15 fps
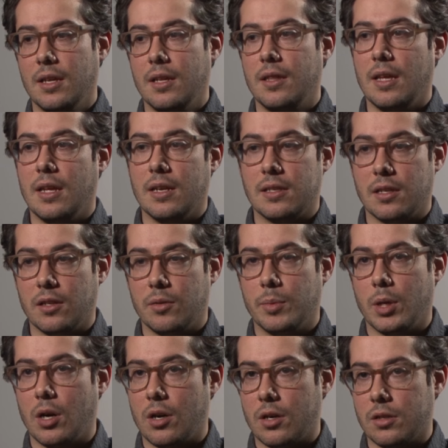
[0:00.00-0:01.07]
then it's a little bit
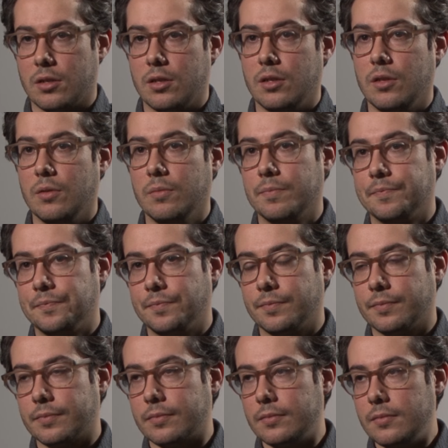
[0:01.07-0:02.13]
harder to do.
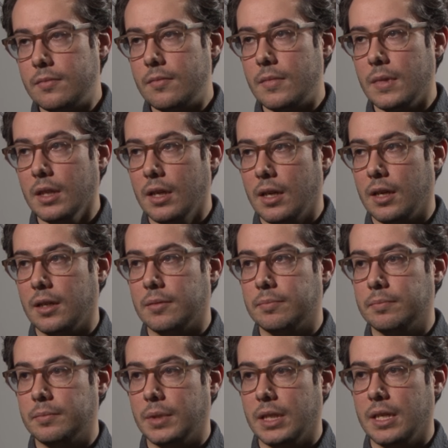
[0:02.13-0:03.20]

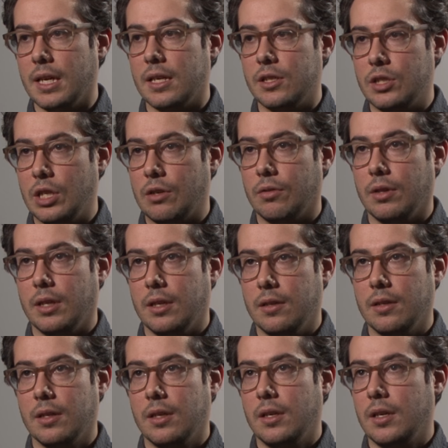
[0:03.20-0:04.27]
But yeah, generally,
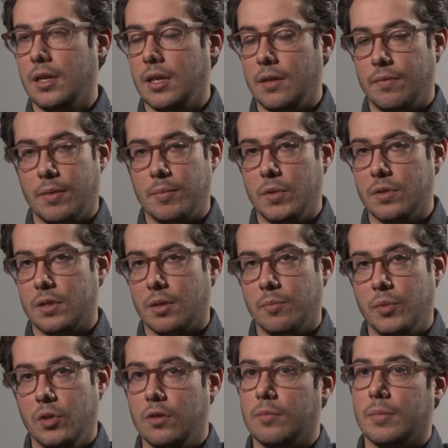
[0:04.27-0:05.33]
if I'm using a
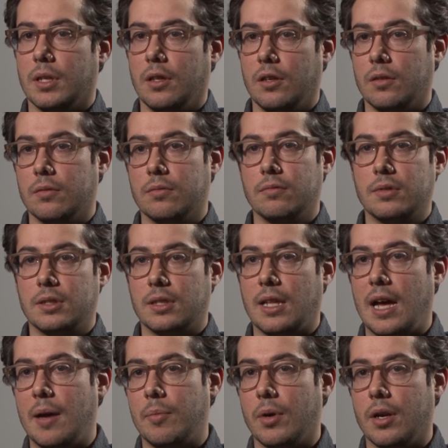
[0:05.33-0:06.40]
boom, a little
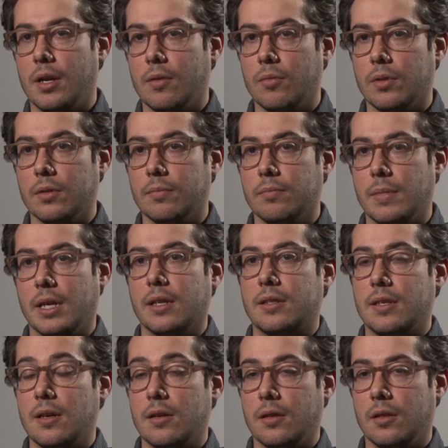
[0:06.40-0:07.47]
slap on it will make it
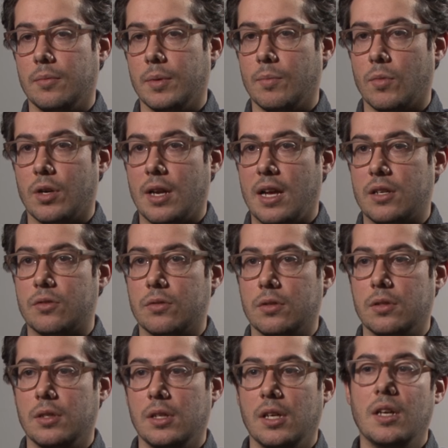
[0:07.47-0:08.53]
sound a little bit more
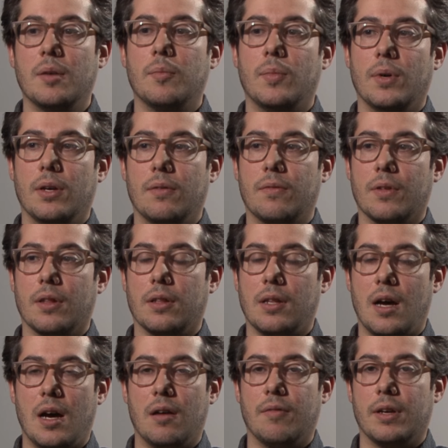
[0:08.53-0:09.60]
natural. But for the
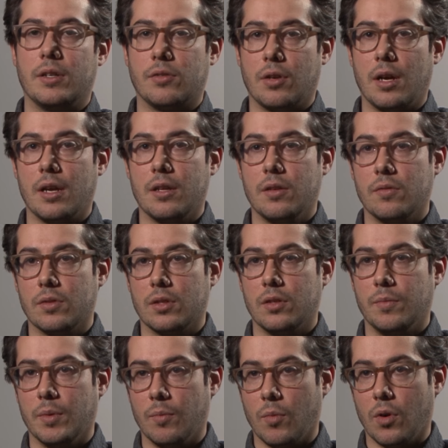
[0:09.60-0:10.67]
lav, I try and use a little
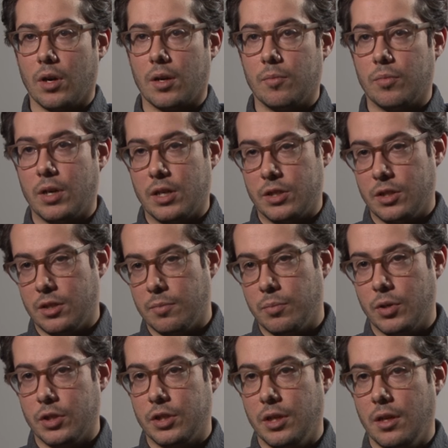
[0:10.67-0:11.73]
bit more compression to
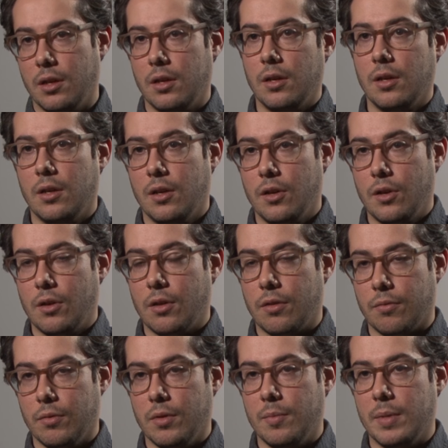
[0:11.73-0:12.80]
push it
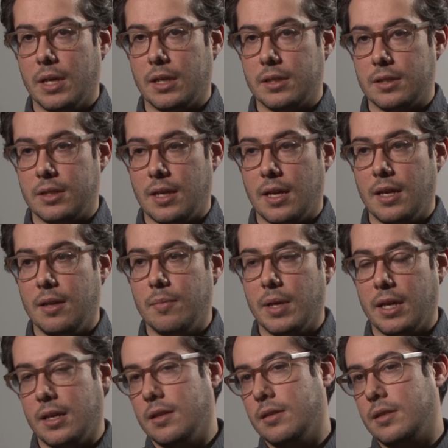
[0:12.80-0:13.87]
through the mix and
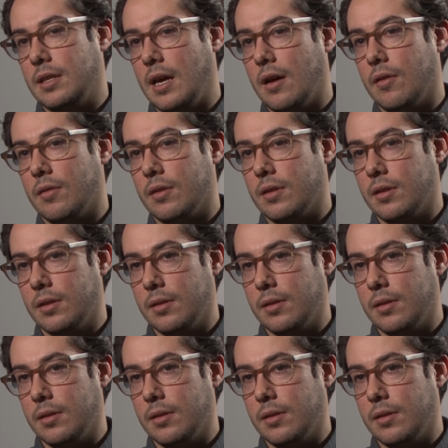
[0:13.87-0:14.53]
make it sound